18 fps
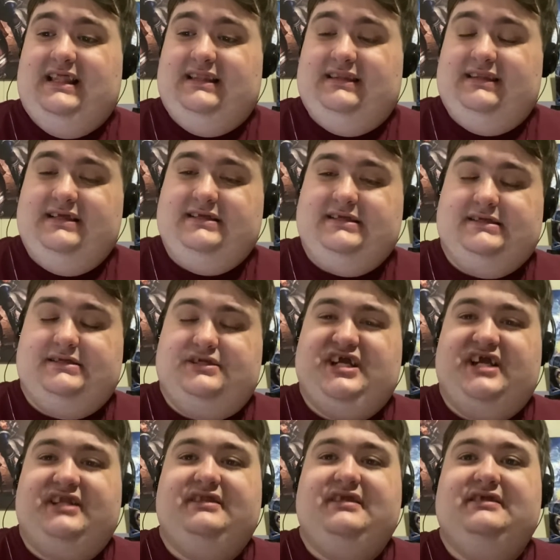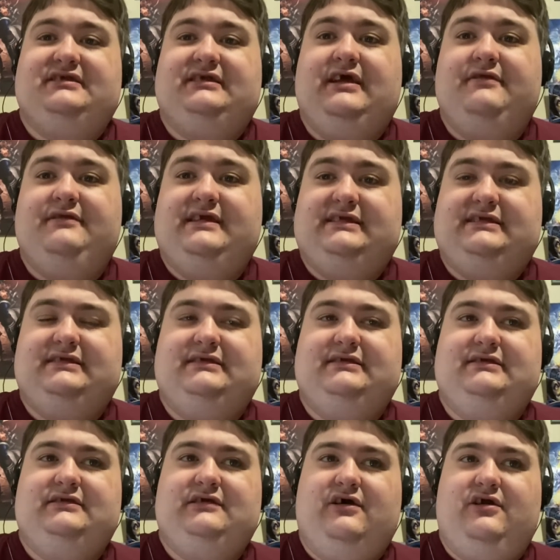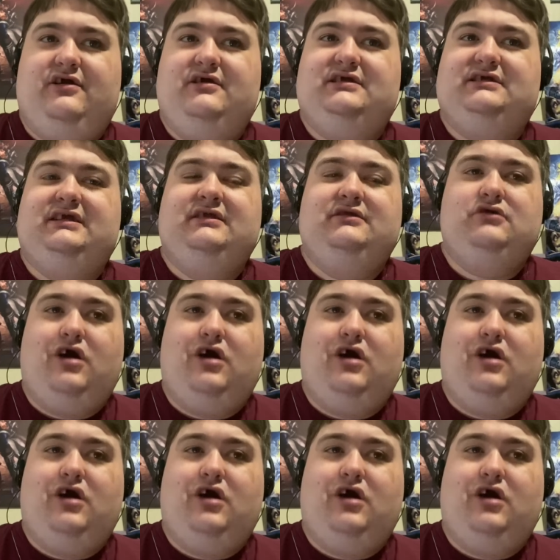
Let's check this out. This stars